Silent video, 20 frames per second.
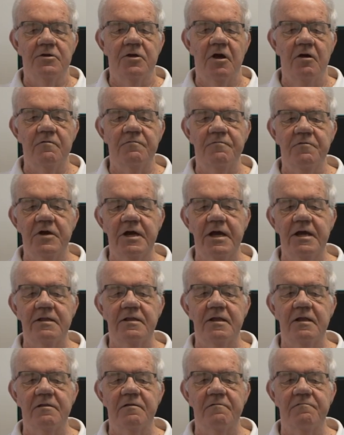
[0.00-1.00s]
Don't
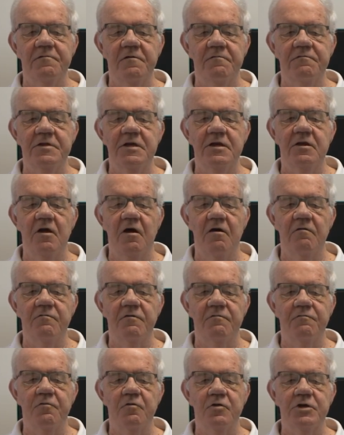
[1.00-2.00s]
forget that the
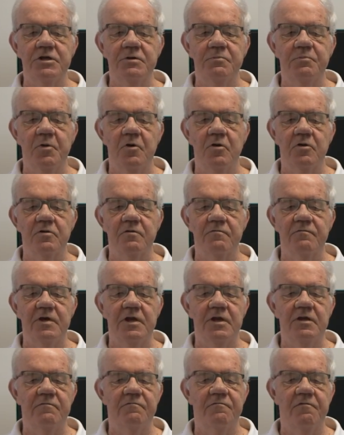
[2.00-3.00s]
15/40 part of
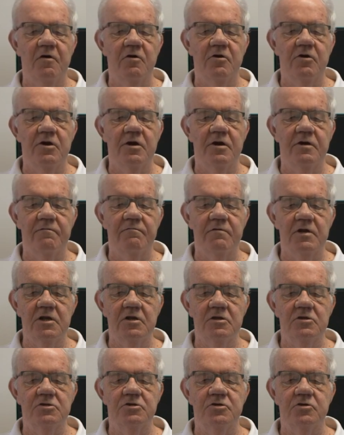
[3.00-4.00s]
any foreign
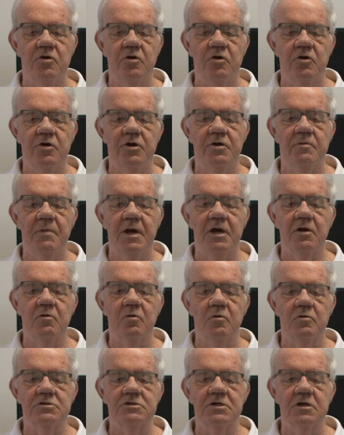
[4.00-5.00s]
dividends earned may
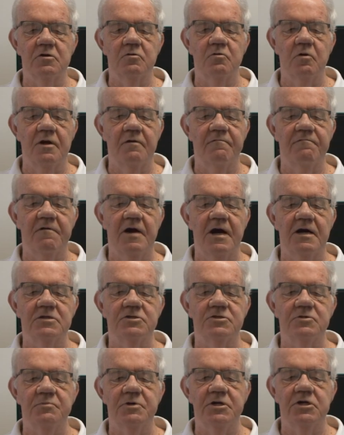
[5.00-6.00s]
also qualify
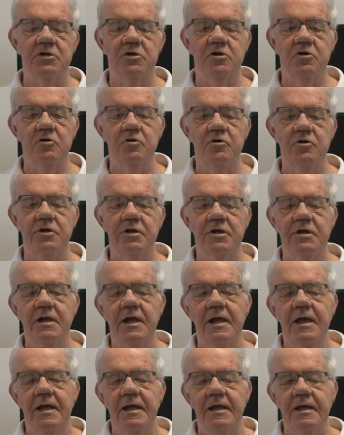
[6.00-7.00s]
to be
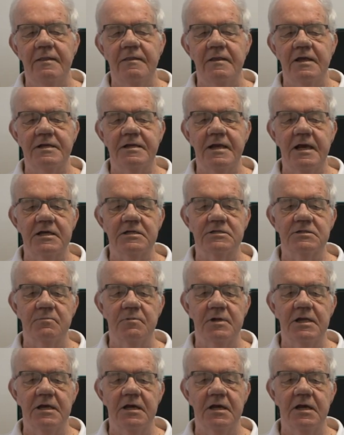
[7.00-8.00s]
included in the
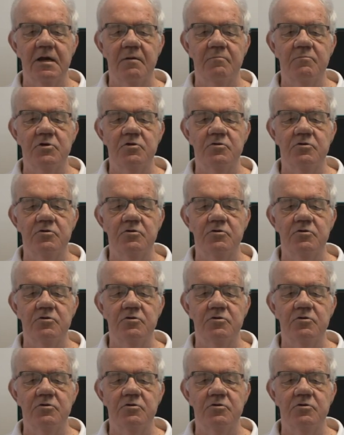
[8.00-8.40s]
taxable income